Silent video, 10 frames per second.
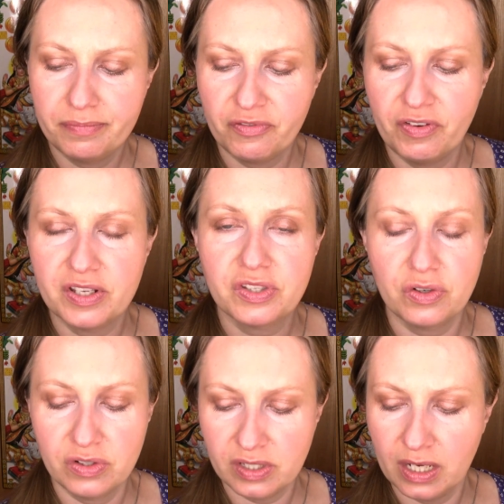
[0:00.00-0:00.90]

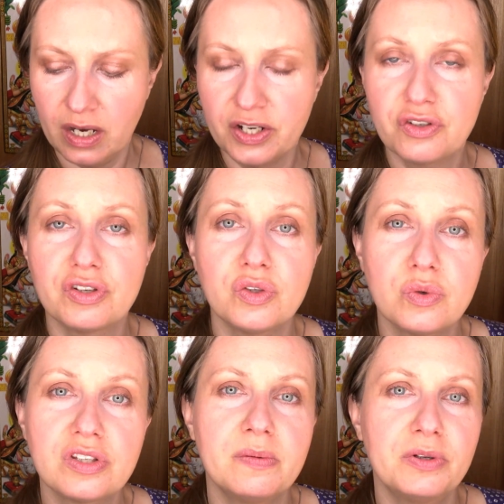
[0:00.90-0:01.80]
professor and psychiatrist,
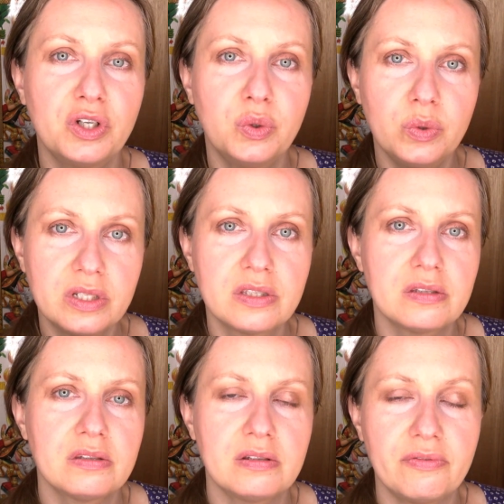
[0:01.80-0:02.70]
or somebody who is
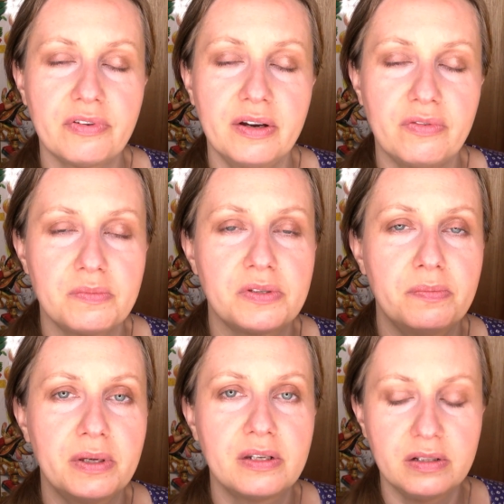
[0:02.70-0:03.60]
suffering from
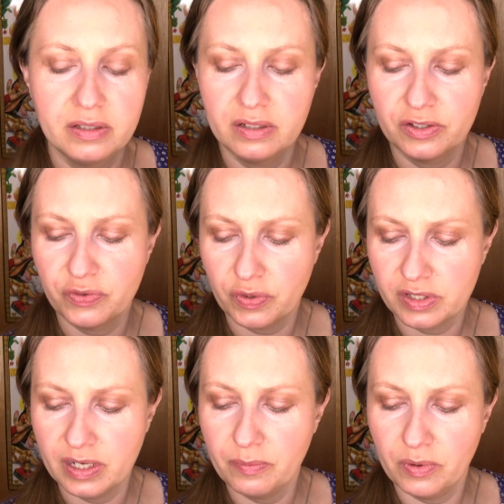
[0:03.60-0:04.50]
some mental illness, for
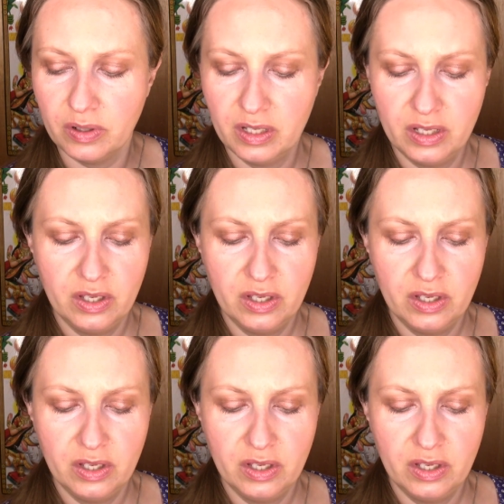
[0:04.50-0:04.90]
example,